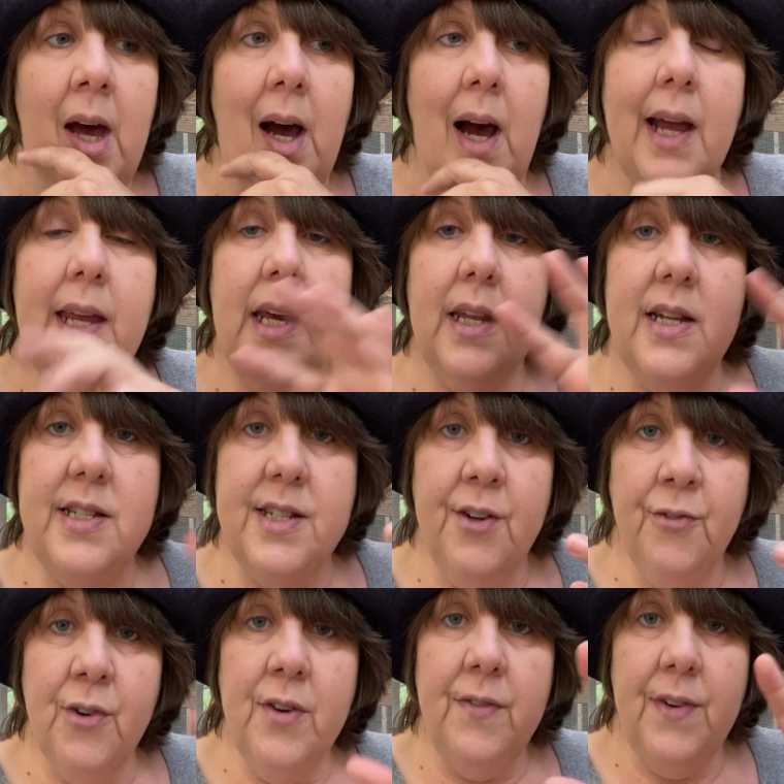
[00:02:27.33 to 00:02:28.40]
I get a
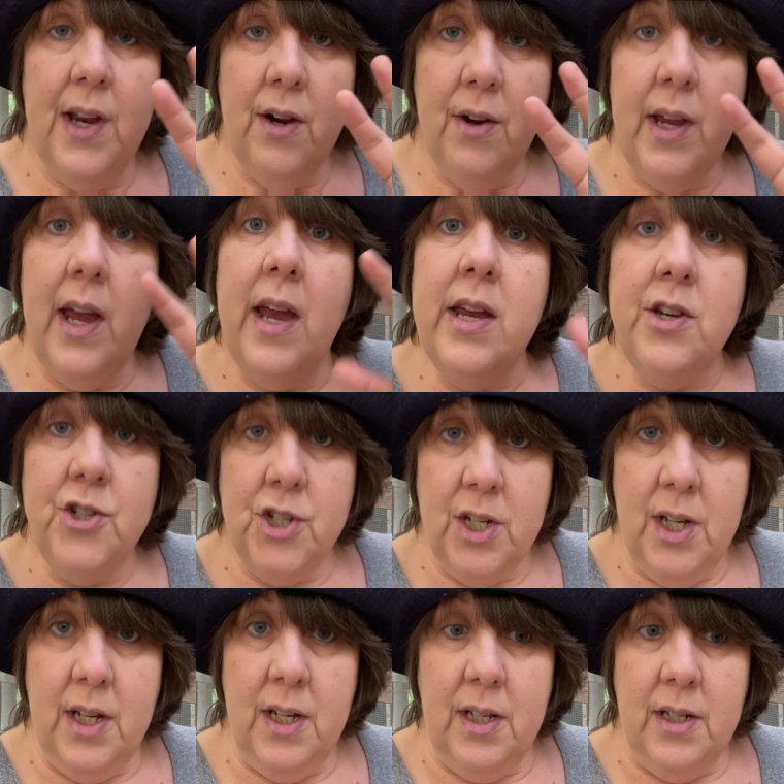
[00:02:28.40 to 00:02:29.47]
different
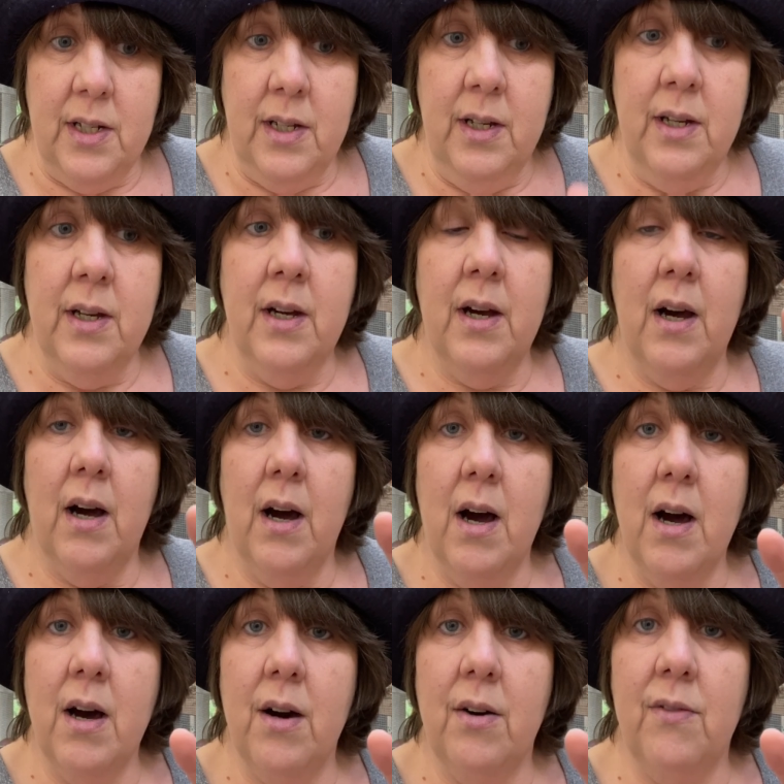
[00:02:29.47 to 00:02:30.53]
variation
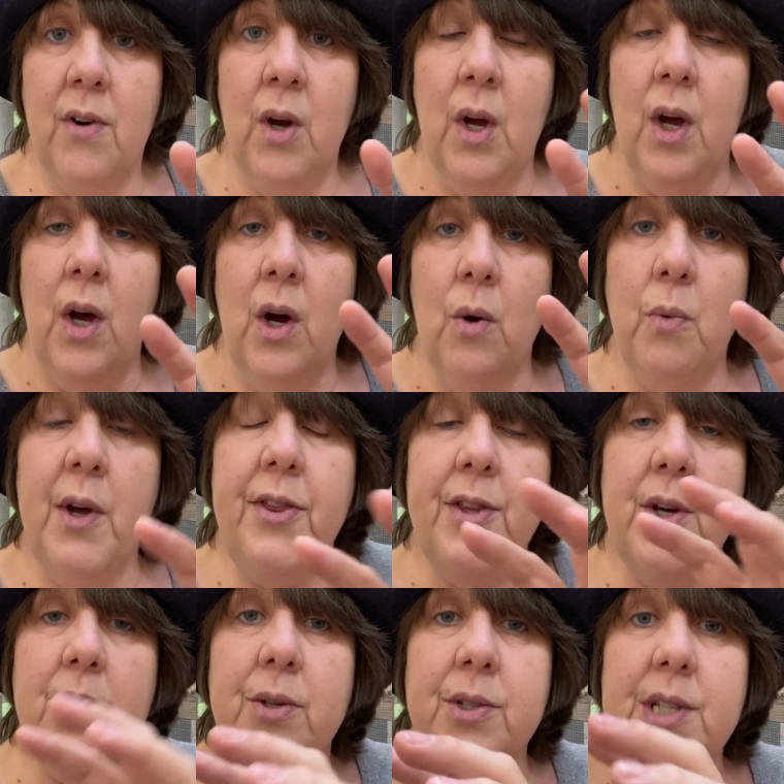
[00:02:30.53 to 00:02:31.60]
of what
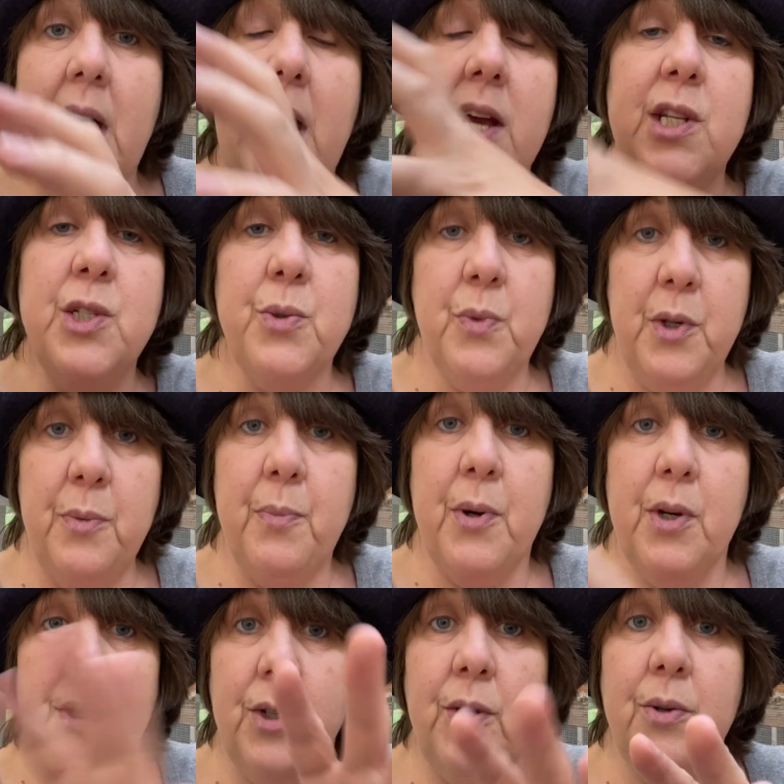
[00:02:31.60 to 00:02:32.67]
those hens would
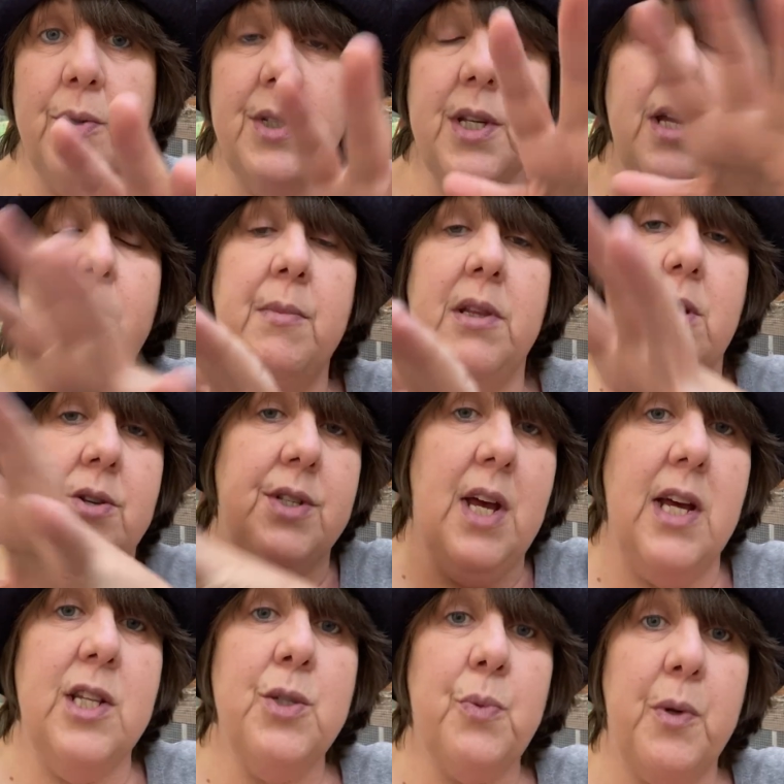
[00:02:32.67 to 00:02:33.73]
produce, him and those
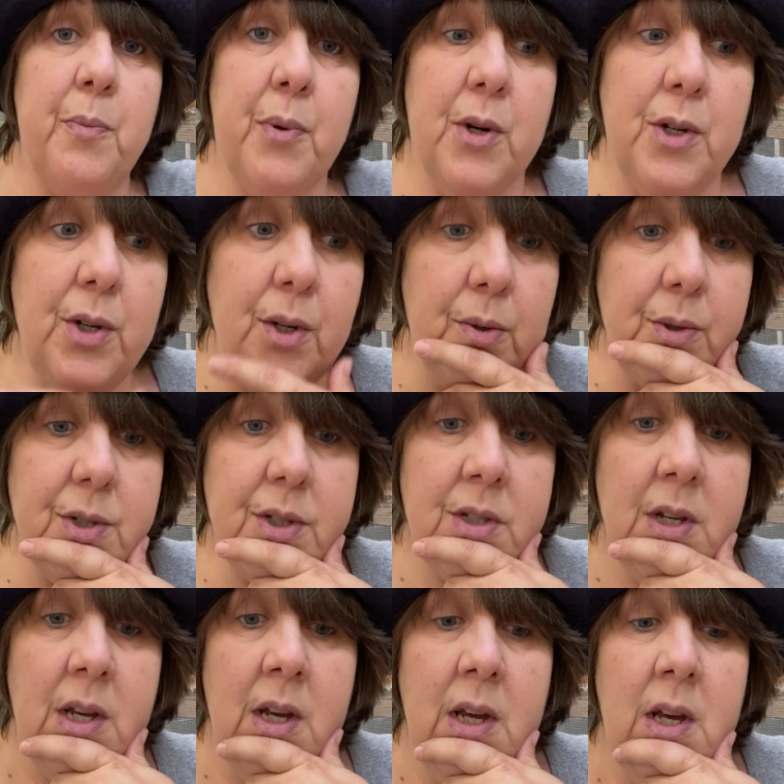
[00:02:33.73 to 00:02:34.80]
hens would
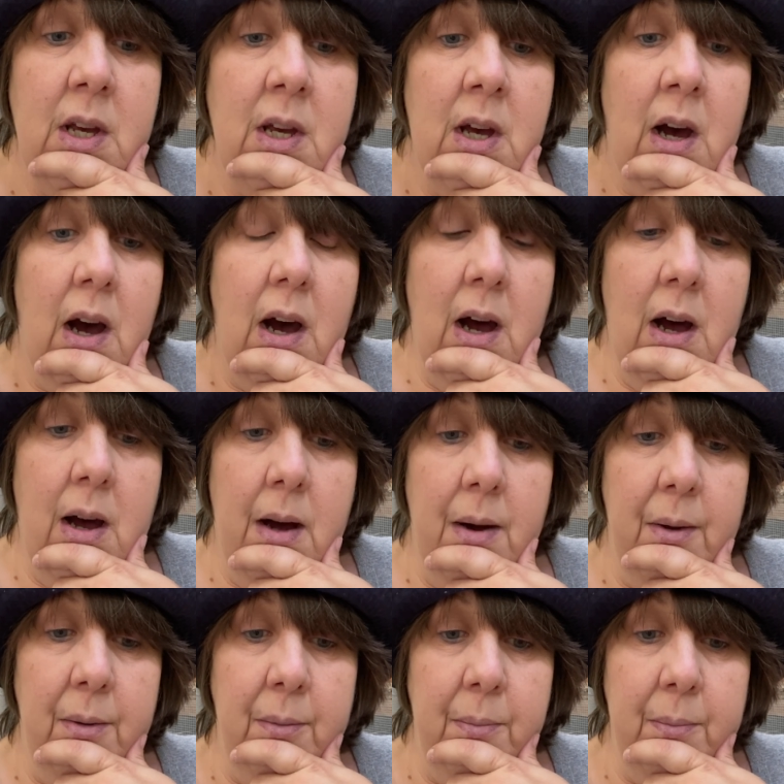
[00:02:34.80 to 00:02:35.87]
produce.
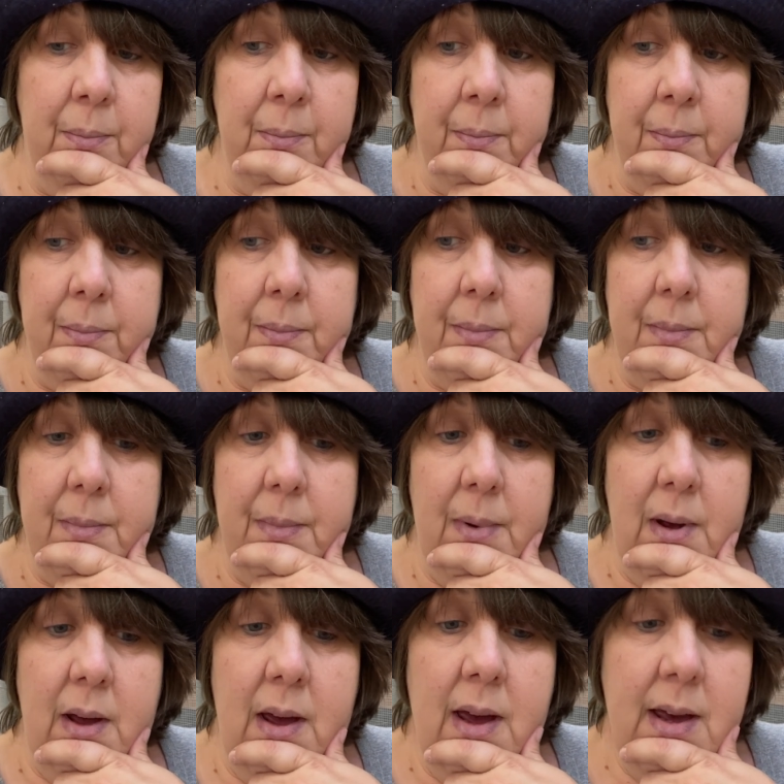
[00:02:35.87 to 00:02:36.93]
Um,
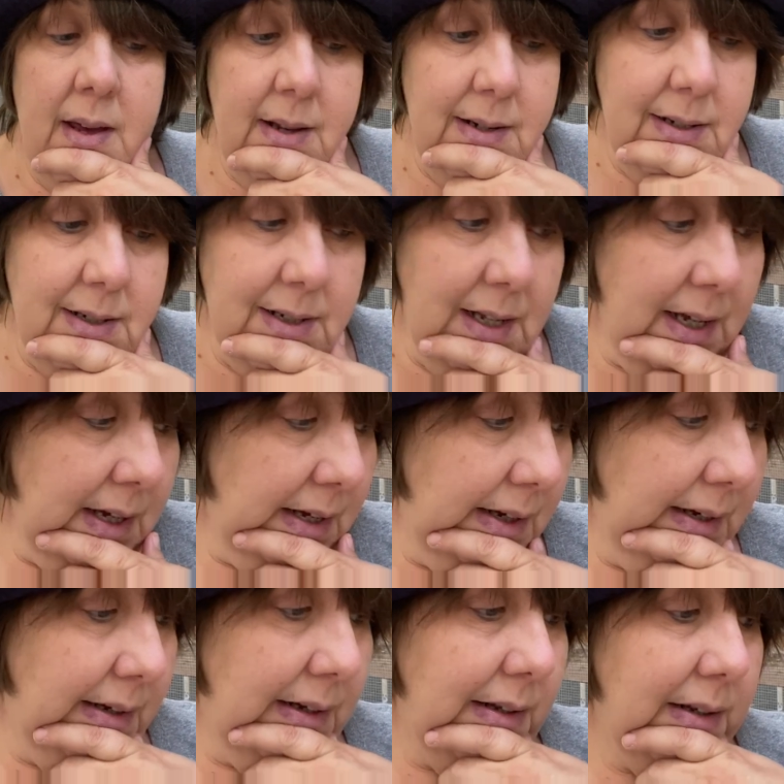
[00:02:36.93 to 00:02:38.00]
and
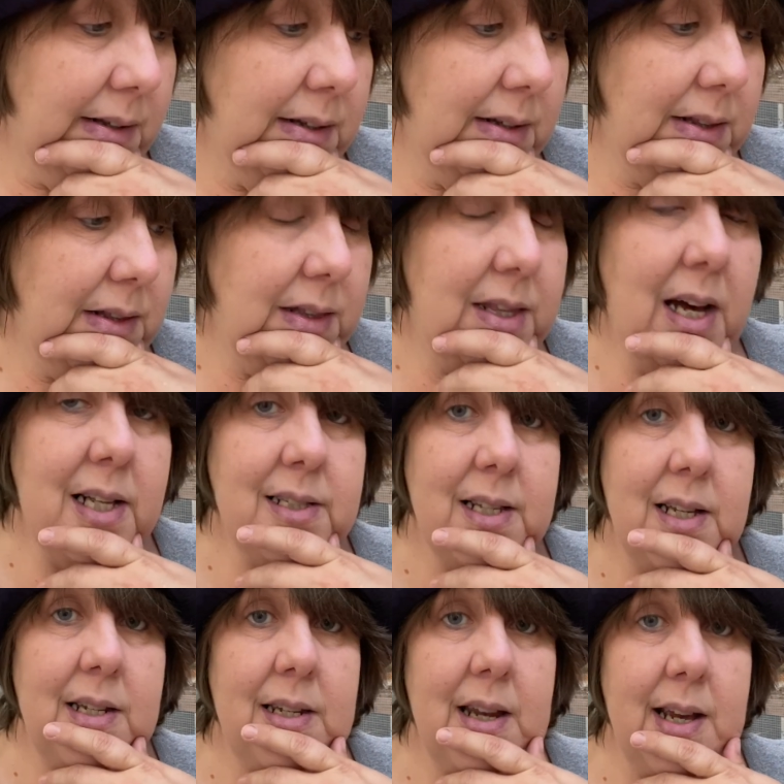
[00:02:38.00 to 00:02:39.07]
that's
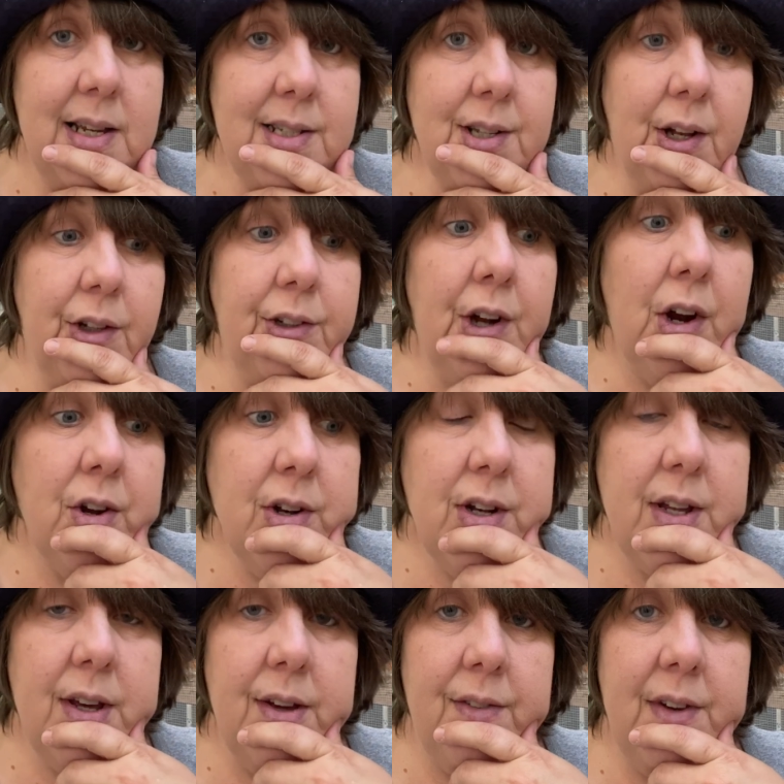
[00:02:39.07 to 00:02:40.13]
a nice
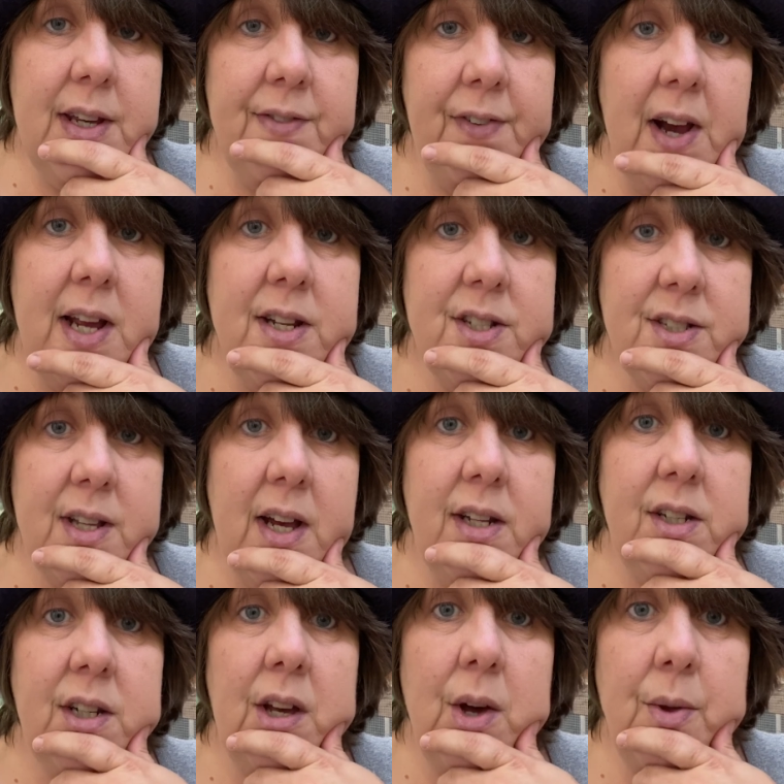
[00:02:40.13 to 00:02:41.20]
alternative if I
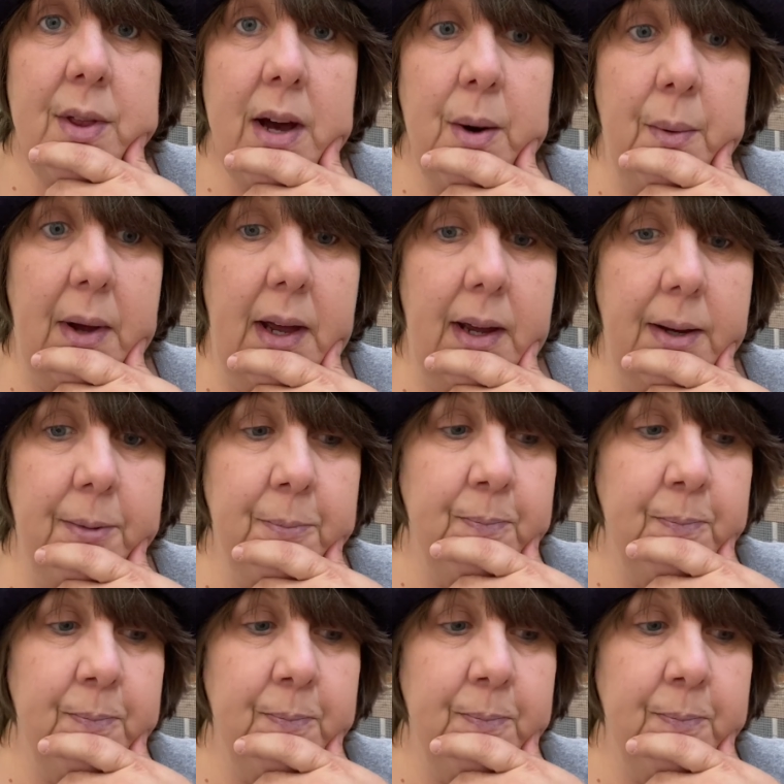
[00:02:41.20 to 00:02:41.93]
decide to go that way.